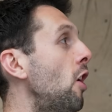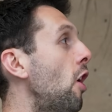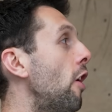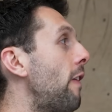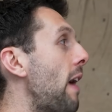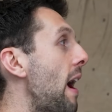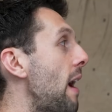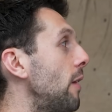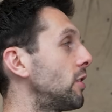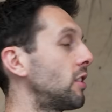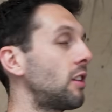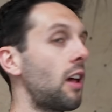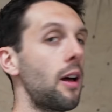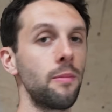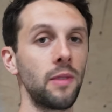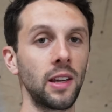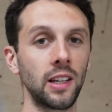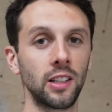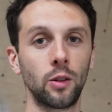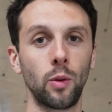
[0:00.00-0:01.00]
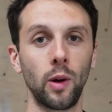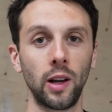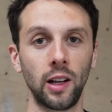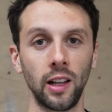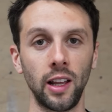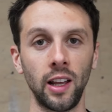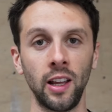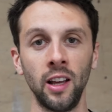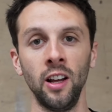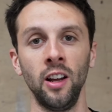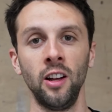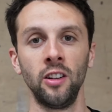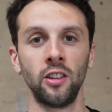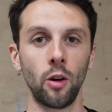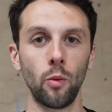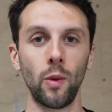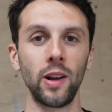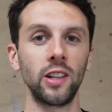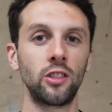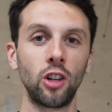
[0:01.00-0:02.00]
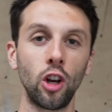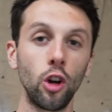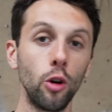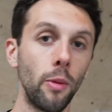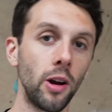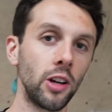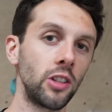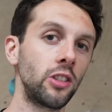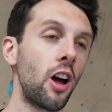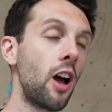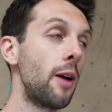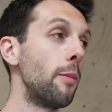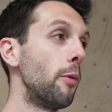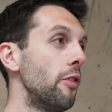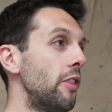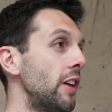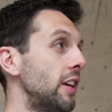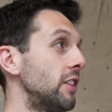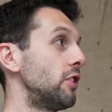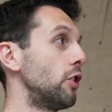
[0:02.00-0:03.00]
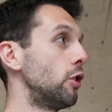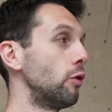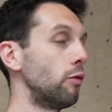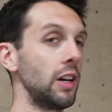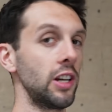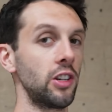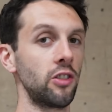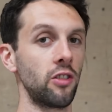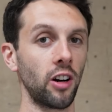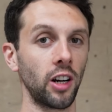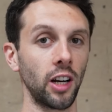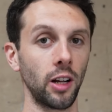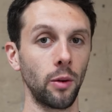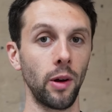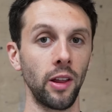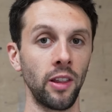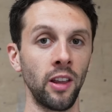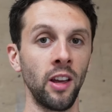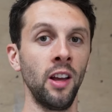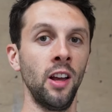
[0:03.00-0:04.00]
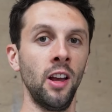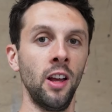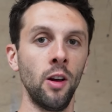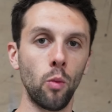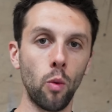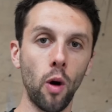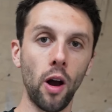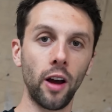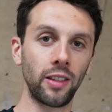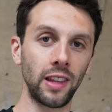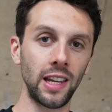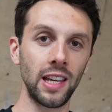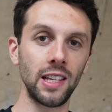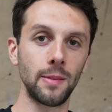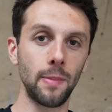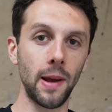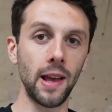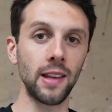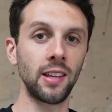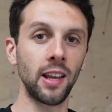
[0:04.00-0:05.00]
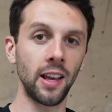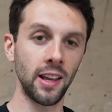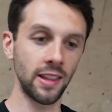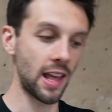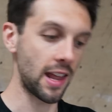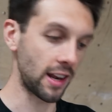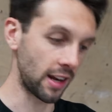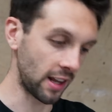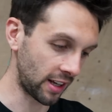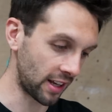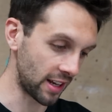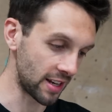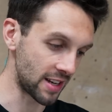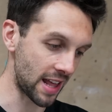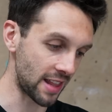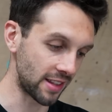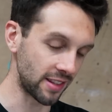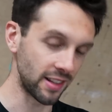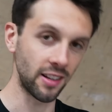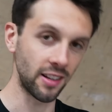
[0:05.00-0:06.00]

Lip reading: of how to climb things quickly. Don't waste too much time on things that you're really struggling with. Work the easy bits and then condense the